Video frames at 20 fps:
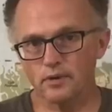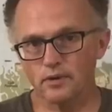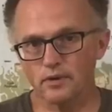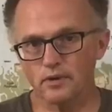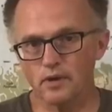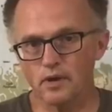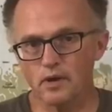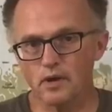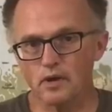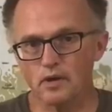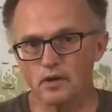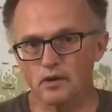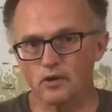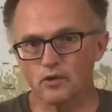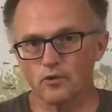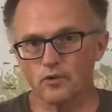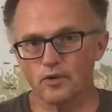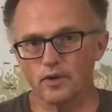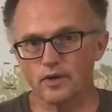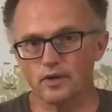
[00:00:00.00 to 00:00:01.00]
are
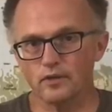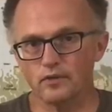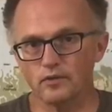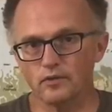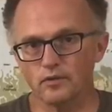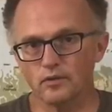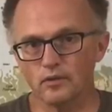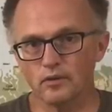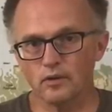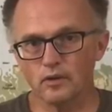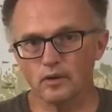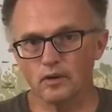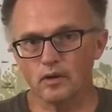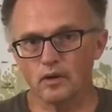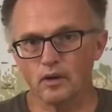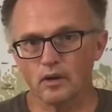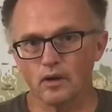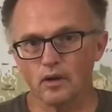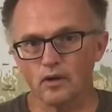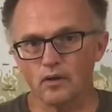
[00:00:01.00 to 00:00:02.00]
Greece,
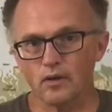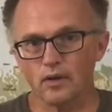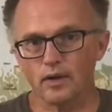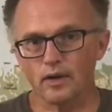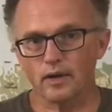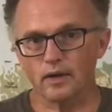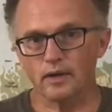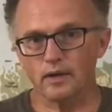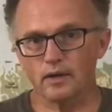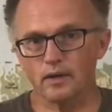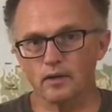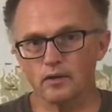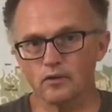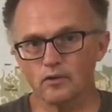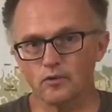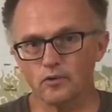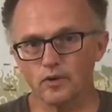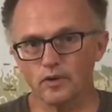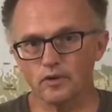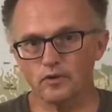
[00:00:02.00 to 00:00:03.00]
okay?
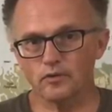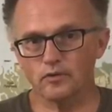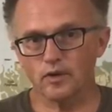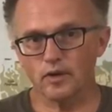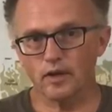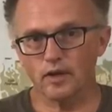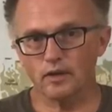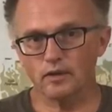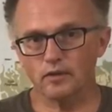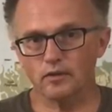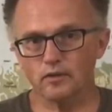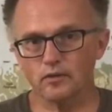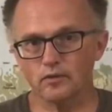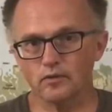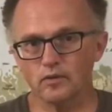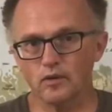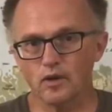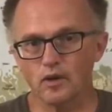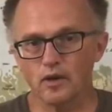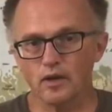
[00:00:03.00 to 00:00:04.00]
Greece, they had
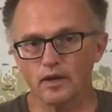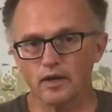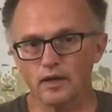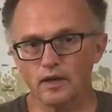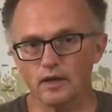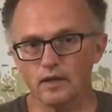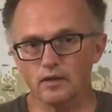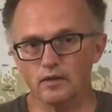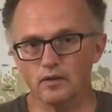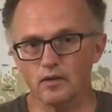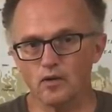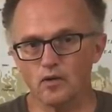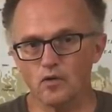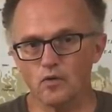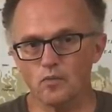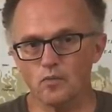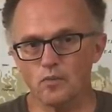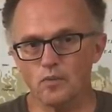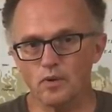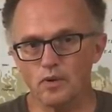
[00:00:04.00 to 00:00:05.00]
this heat
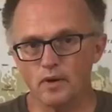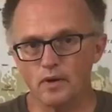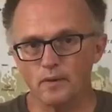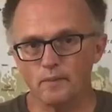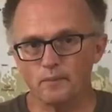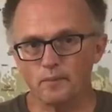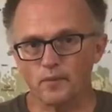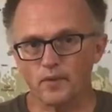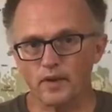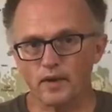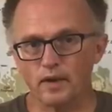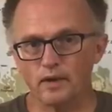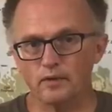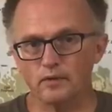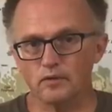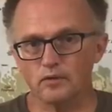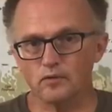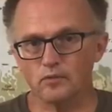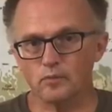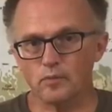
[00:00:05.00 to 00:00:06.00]
dome, they
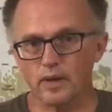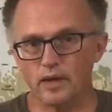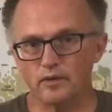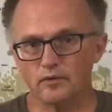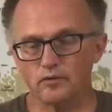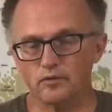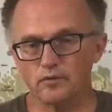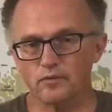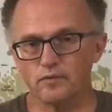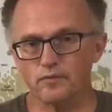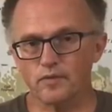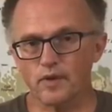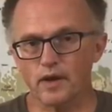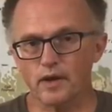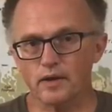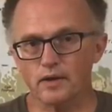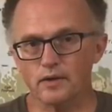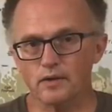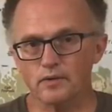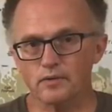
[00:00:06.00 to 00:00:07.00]
had these massive
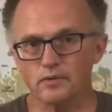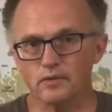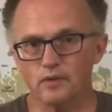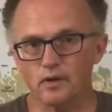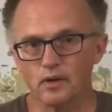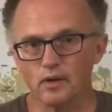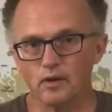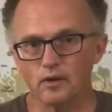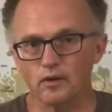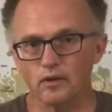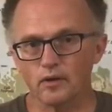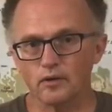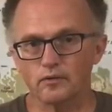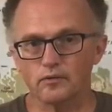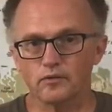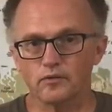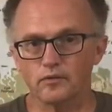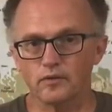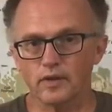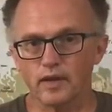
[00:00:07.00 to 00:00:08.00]
fires,
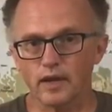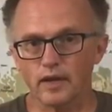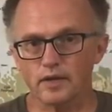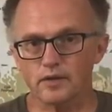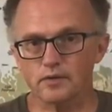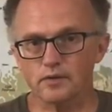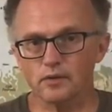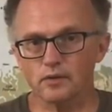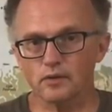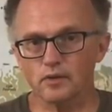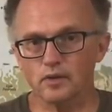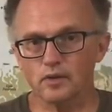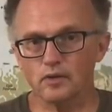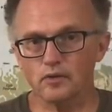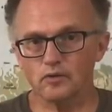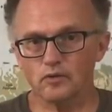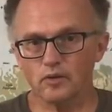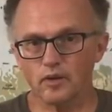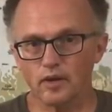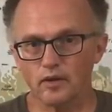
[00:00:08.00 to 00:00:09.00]
lots of
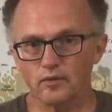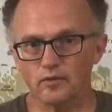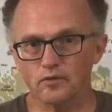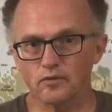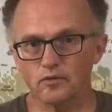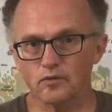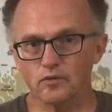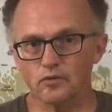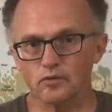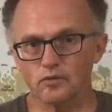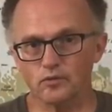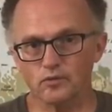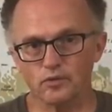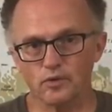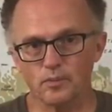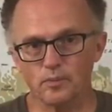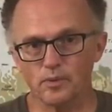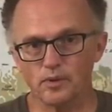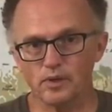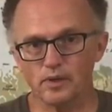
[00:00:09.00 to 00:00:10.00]
casualties, towns dest-
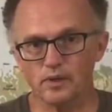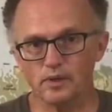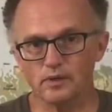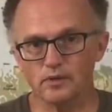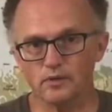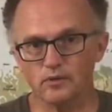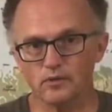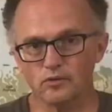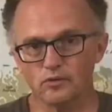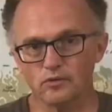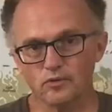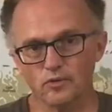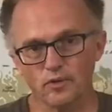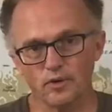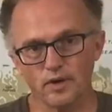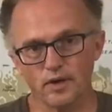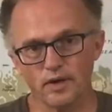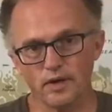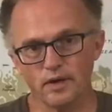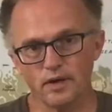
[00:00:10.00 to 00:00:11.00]
completely
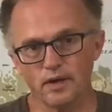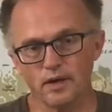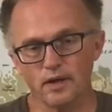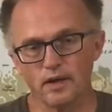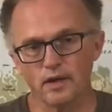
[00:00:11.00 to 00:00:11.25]
destroyed.